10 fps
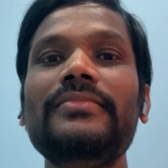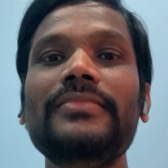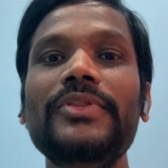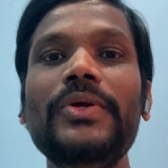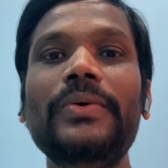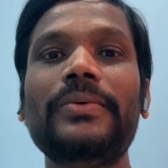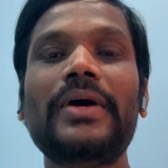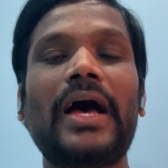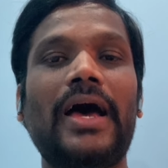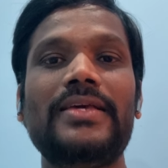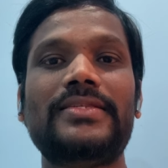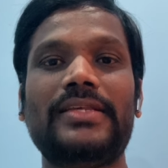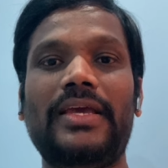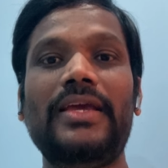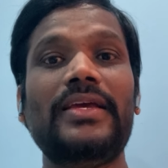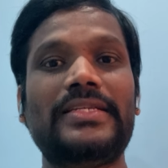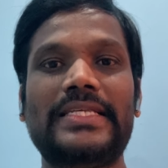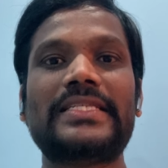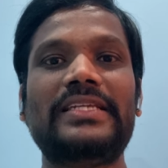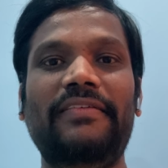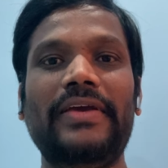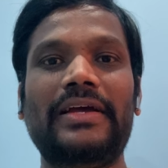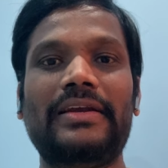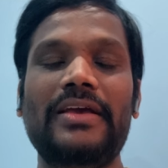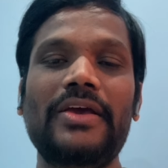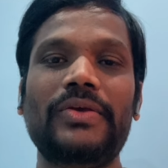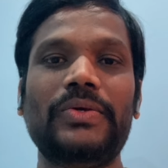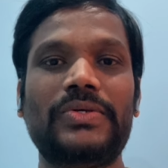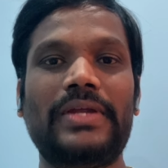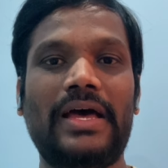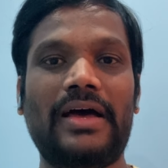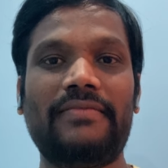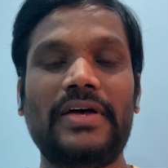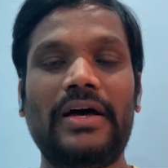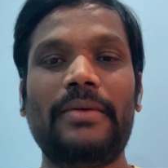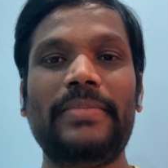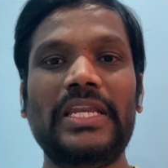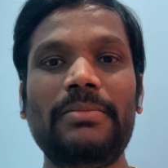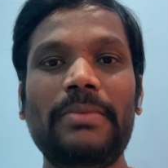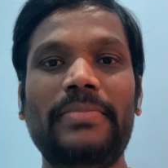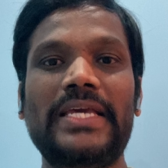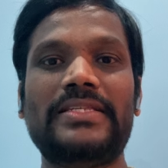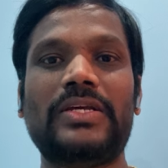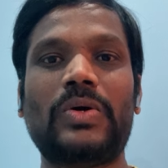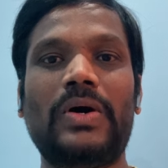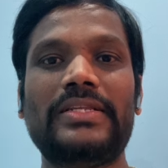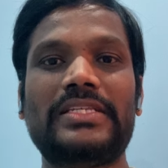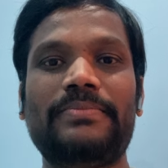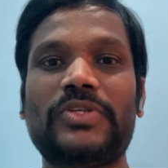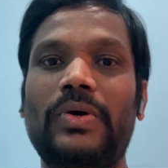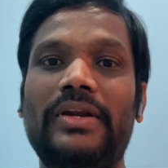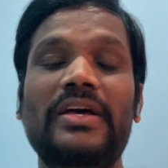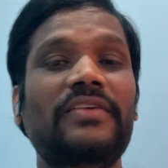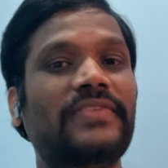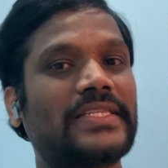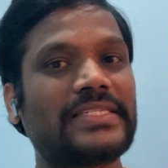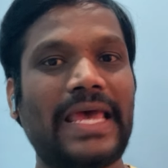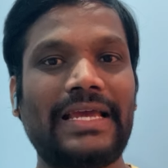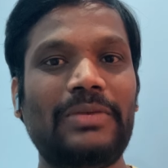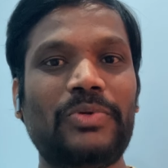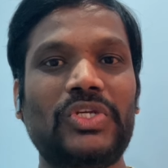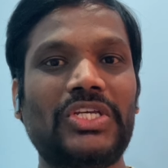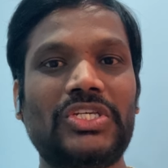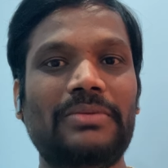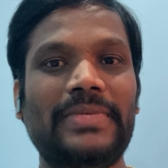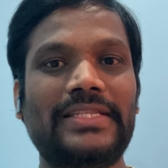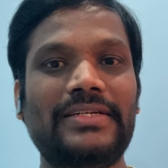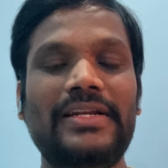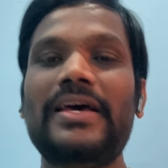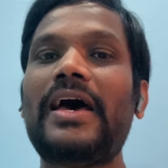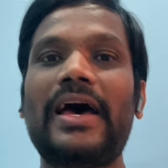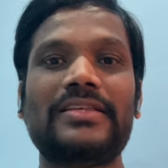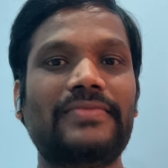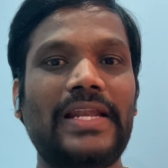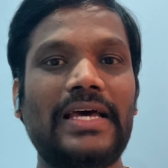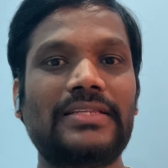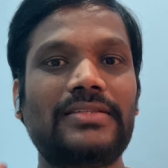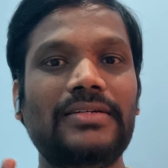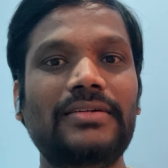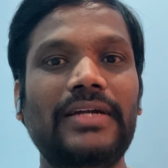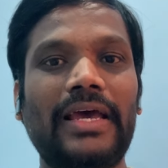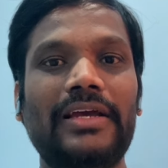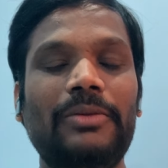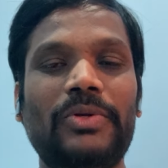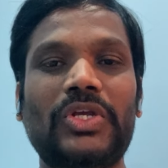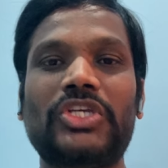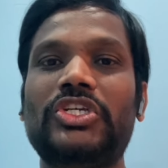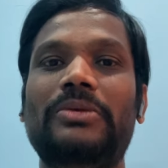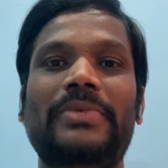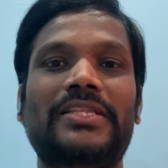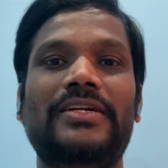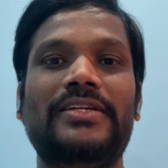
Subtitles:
No, I say it is difficult. You should have a minimum basic concepts on first angle projection method as well as third angle projection method,